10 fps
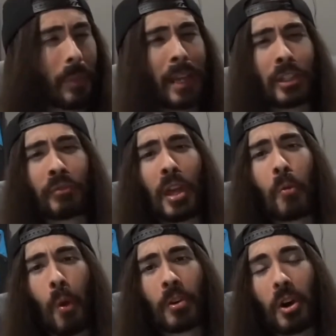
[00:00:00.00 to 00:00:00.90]
as if they
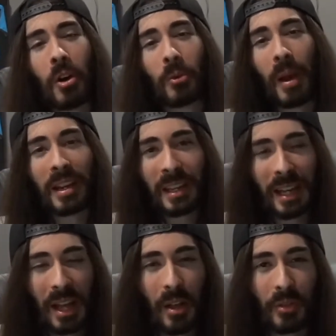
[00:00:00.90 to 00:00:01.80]
weren't
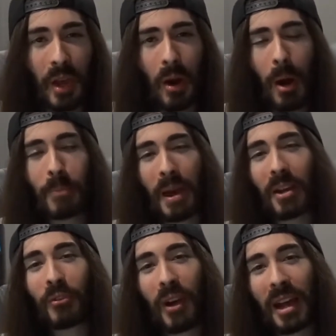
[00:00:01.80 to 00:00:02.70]
already. There are
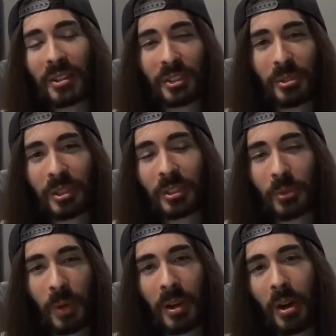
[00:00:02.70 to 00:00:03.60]
pedophiles using
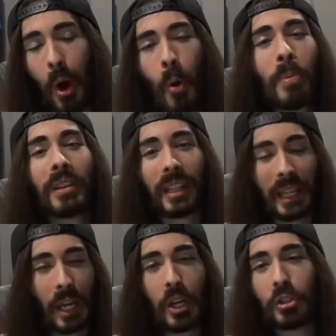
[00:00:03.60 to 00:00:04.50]
Twitter
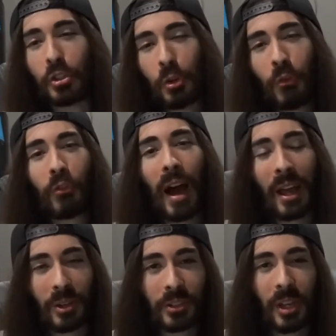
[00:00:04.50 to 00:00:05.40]
openly,
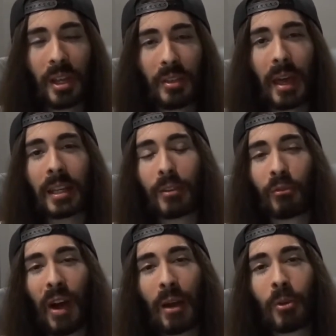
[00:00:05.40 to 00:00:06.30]
zoophiles that get
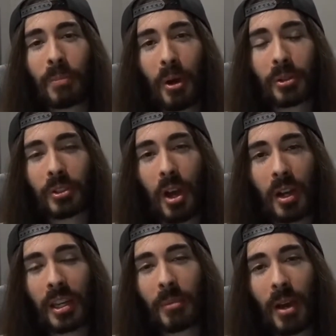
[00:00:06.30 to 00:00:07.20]
viral posts
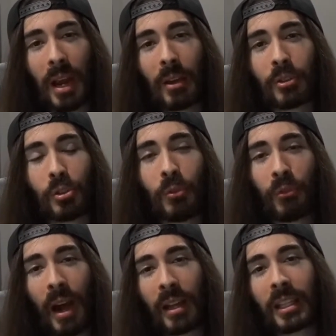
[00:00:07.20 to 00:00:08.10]
talking about how
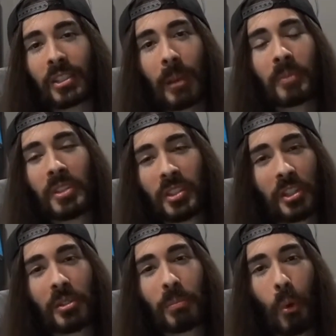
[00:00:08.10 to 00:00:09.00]
zoophile acceptance
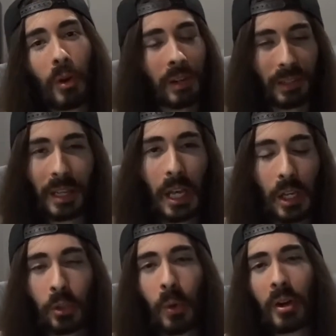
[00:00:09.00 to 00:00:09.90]
is important.
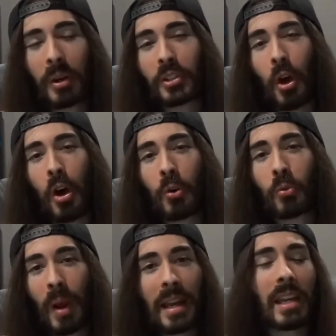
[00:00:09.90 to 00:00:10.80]
Twitter is
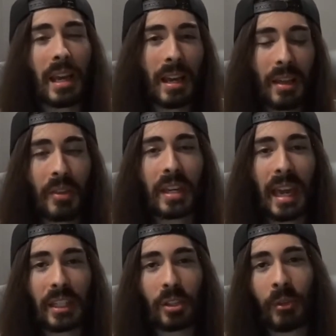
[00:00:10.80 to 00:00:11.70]
already the
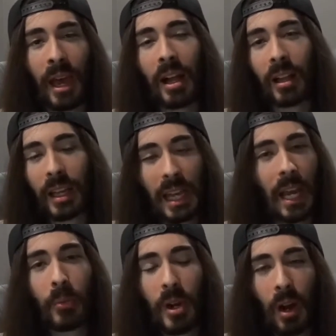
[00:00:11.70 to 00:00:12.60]
gates of hell,
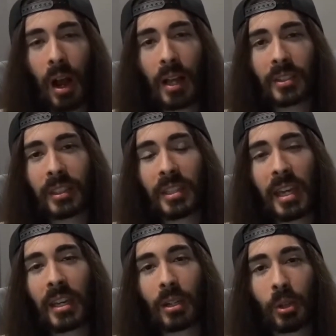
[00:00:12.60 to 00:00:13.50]
and we are constantly
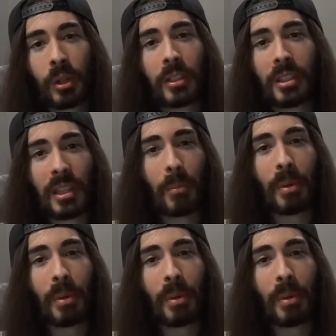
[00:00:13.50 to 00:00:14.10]
taking a look into the